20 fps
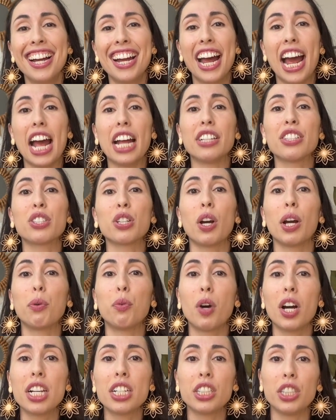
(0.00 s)
And so I
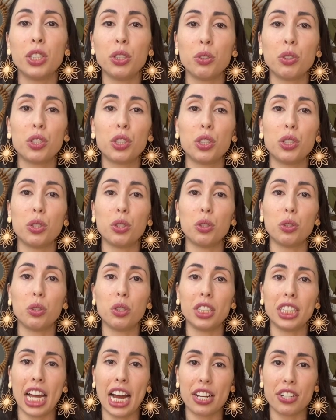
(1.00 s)
want you
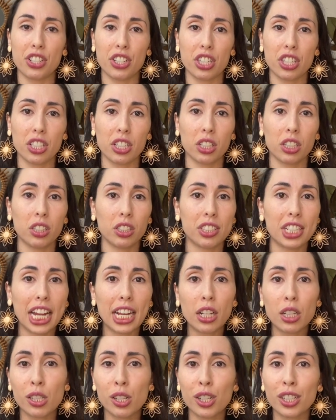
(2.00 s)
to, yeah, just take
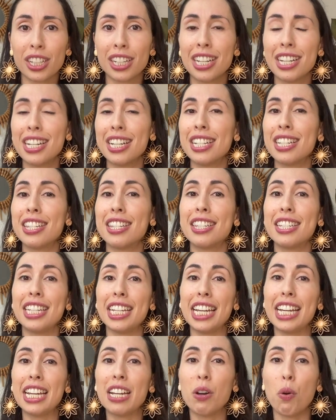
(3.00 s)
a look,
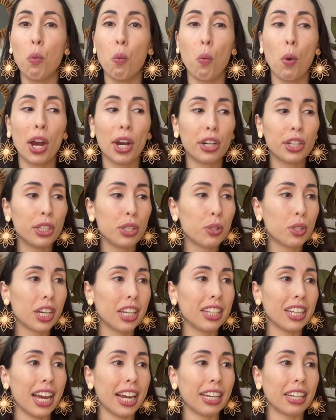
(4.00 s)
see where you
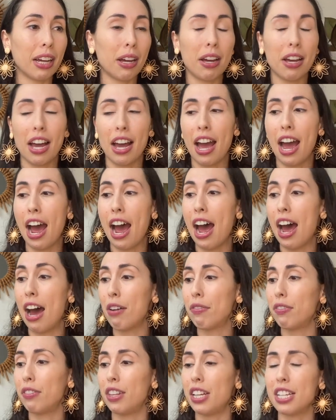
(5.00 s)
can like
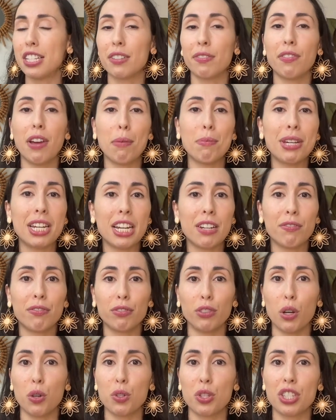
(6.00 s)
have this feminine
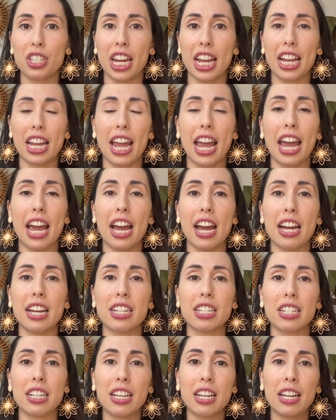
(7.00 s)
flow state
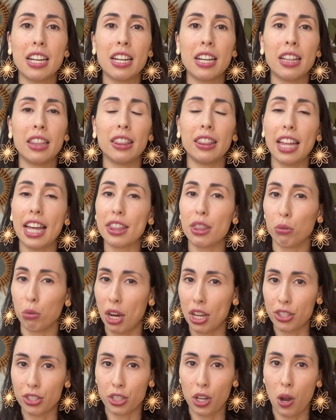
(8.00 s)
and let the
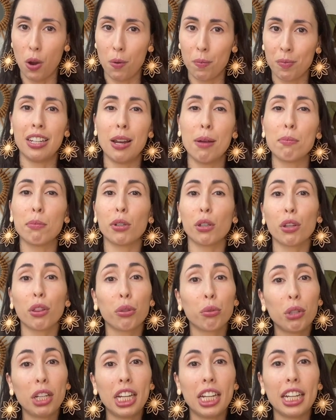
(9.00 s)
rest go. Number
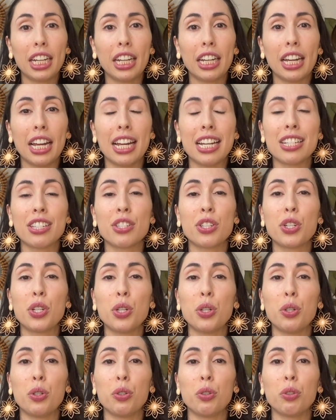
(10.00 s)
three is
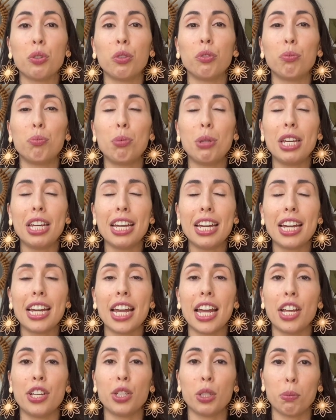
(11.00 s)
to be
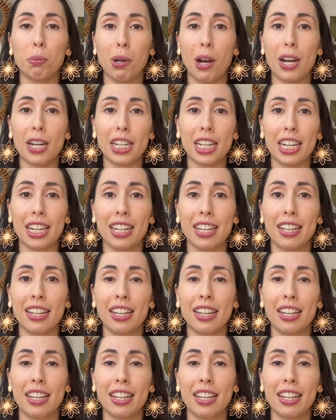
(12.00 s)
in your body.